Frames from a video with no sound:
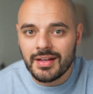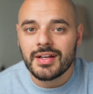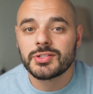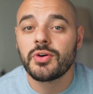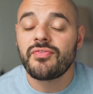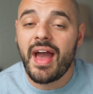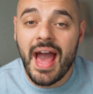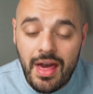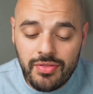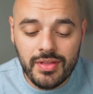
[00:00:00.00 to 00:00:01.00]
So if
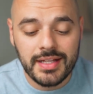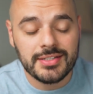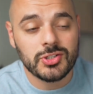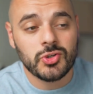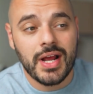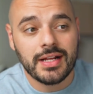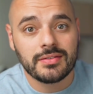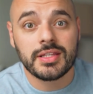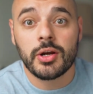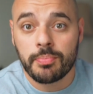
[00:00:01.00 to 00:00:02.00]
athletes
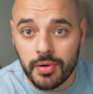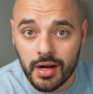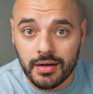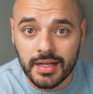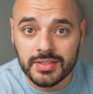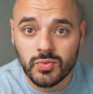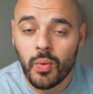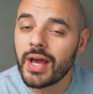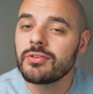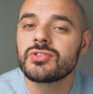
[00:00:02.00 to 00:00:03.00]
track their progress,
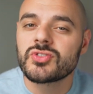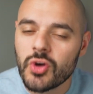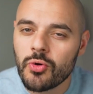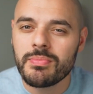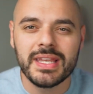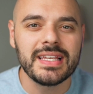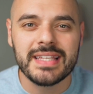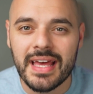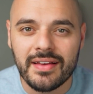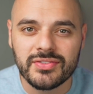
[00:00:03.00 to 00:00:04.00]
why do so many
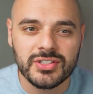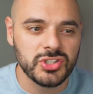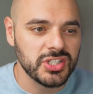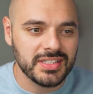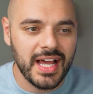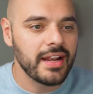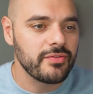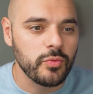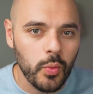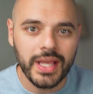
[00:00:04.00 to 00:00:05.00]
devs just kind
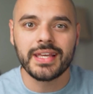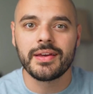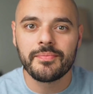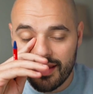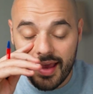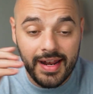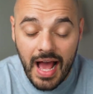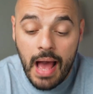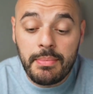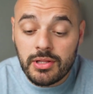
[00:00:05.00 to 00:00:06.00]
of wing it? And
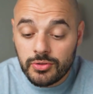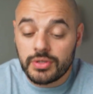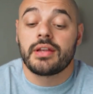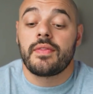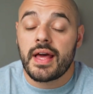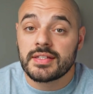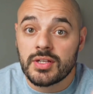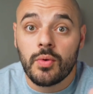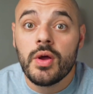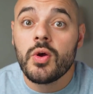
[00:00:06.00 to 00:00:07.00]
I'm included in that.
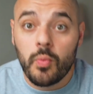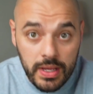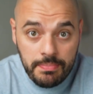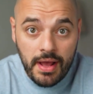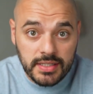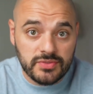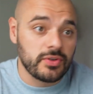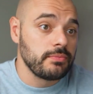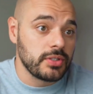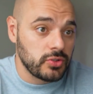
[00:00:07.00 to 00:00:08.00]
So we bounce
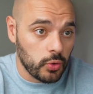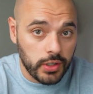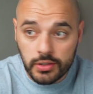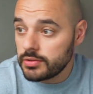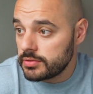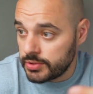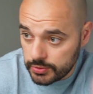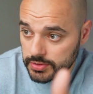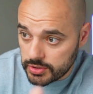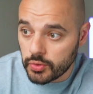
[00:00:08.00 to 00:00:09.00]
from tutorial
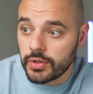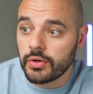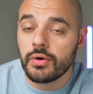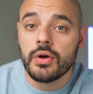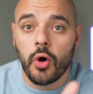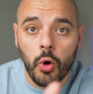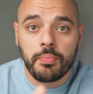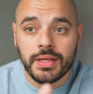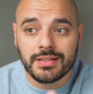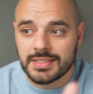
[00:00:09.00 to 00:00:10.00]
to tutorial,
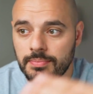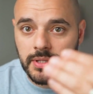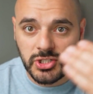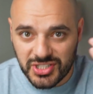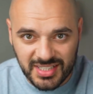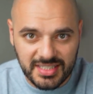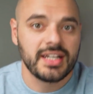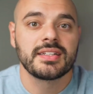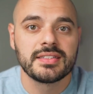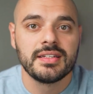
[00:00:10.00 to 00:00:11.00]
hoping something just
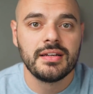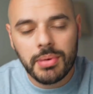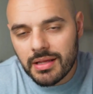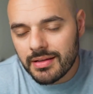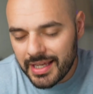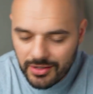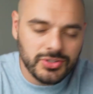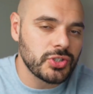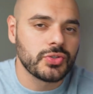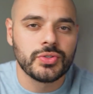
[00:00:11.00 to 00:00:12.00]
sticks. But here's
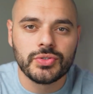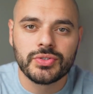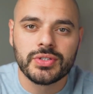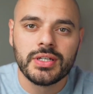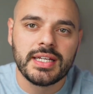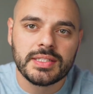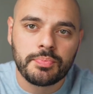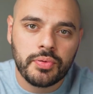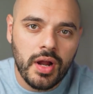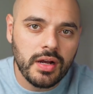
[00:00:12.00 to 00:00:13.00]
the truth is
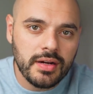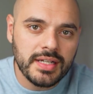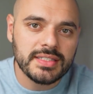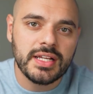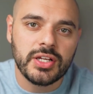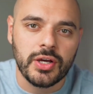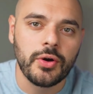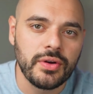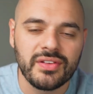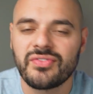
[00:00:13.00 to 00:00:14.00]
progress in
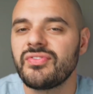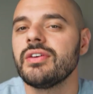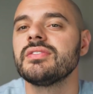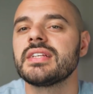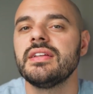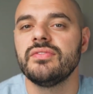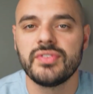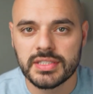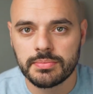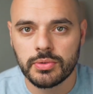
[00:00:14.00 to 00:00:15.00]
code feels
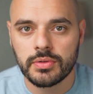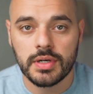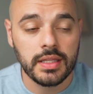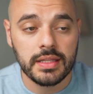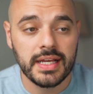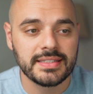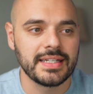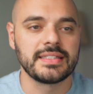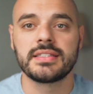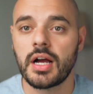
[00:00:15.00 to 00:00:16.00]
invisible unless
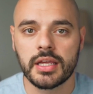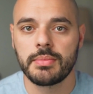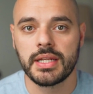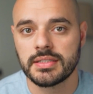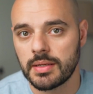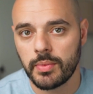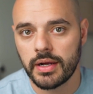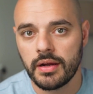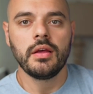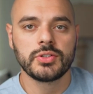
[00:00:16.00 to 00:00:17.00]
it's documented
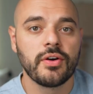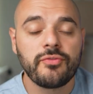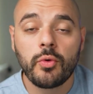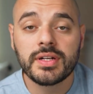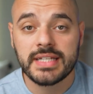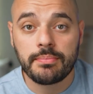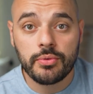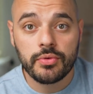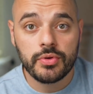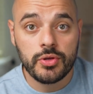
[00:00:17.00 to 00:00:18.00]
somewhere. So for
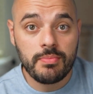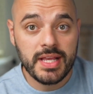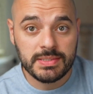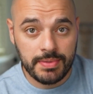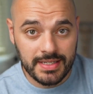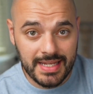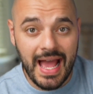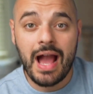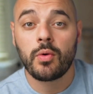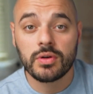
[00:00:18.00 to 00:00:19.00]
example, you may spend
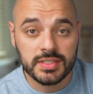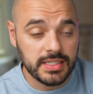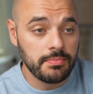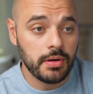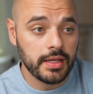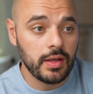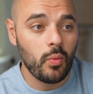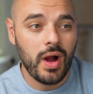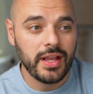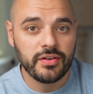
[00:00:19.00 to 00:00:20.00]
hours debugging
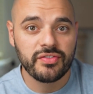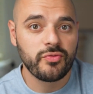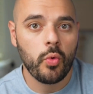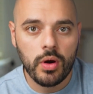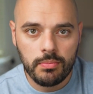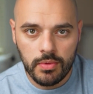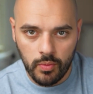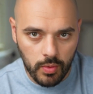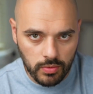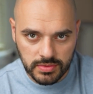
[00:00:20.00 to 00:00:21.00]
why your form
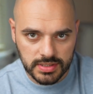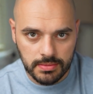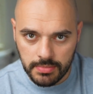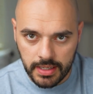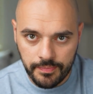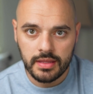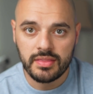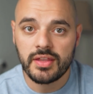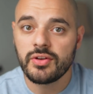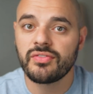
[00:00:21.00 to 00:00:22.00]
won't submit.
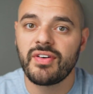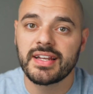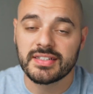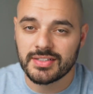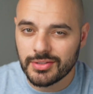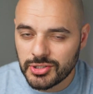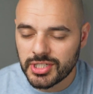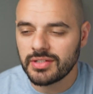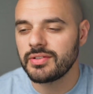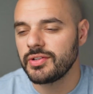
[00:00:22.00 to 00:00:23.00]
Then you'll find a
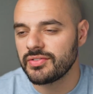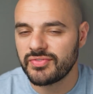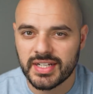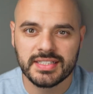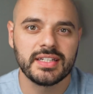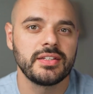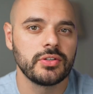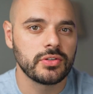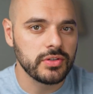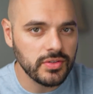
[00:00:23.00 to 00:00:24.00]
solution, you'll fix it, you'll
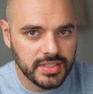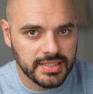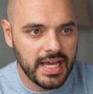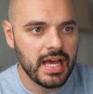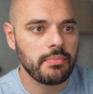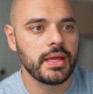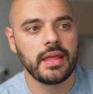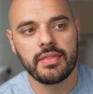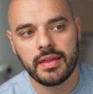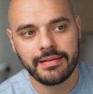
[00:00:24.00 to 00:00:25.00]
close the tab,
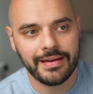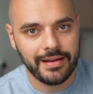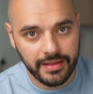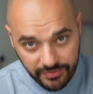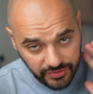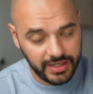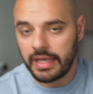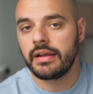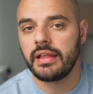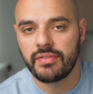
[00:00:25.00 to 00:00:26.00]
and then kind of like
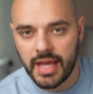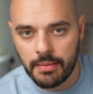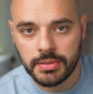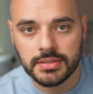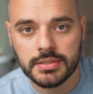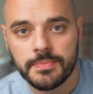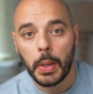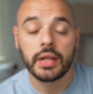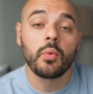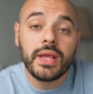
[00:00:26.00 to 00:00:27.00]
forget it even happens.
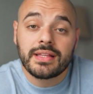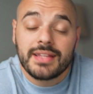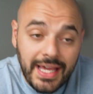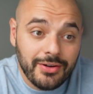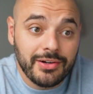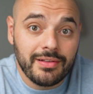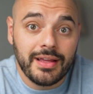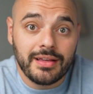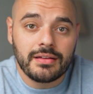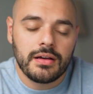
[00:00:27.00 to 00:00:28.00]
And a week later, you're
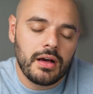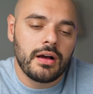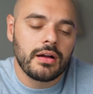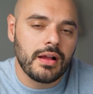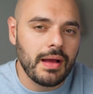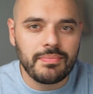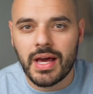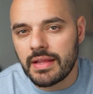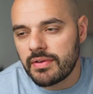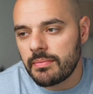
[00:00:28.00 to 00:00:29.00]
like, ugh, I'm
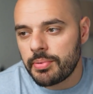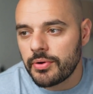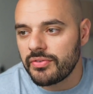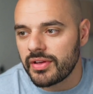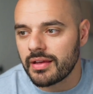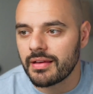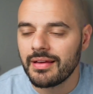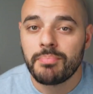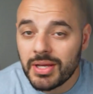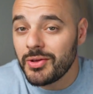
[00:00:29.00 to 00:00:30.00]
not even improving
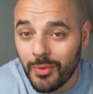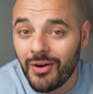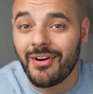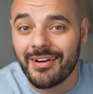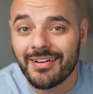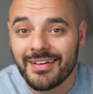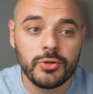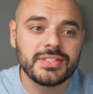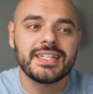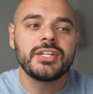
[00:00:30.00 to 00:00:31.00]
but you are. You
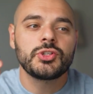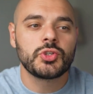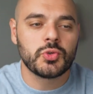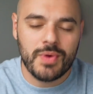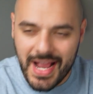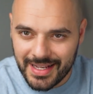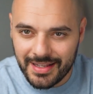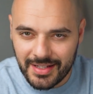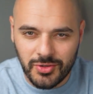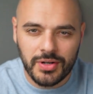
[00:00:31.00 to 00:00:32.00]
just didn't track it.
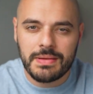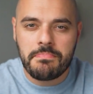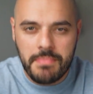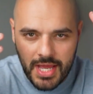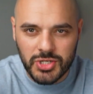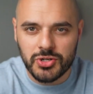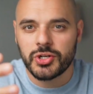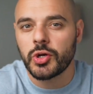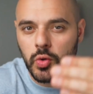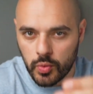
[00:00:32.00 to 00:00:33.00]
It's hard to measure
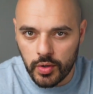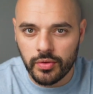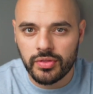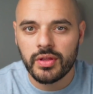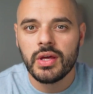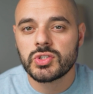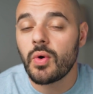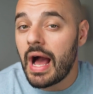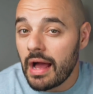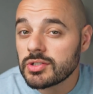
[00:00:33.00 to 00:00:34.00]
your growth.
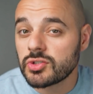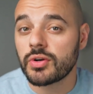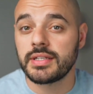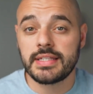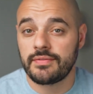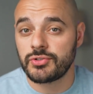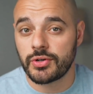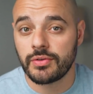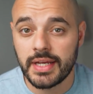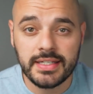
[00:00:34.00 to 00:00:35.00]
So I would start a dev
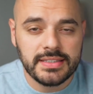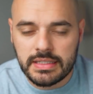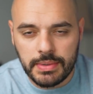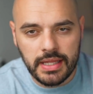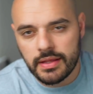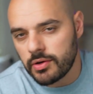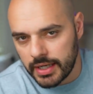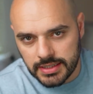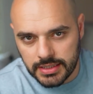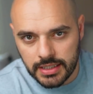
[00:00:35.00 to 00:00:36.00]
journal. It doesn't have to be anything
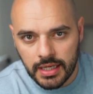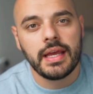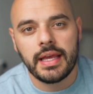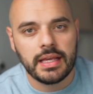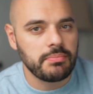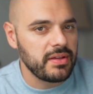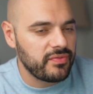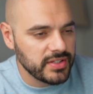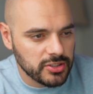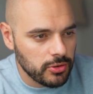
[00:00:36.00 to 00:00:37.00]
crazy. It can be
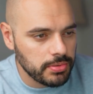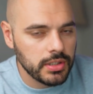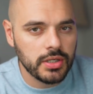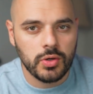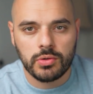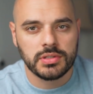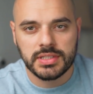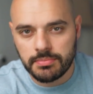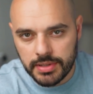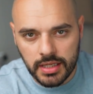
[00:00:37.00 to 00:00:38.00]
physical book or
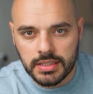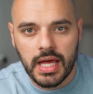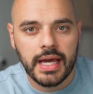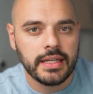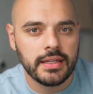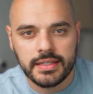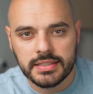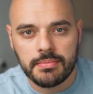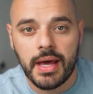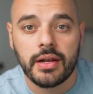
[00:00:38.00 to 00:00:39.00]
simply online. It
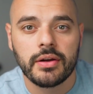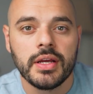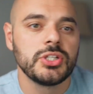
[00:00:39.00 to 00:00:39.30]
doesn't matter.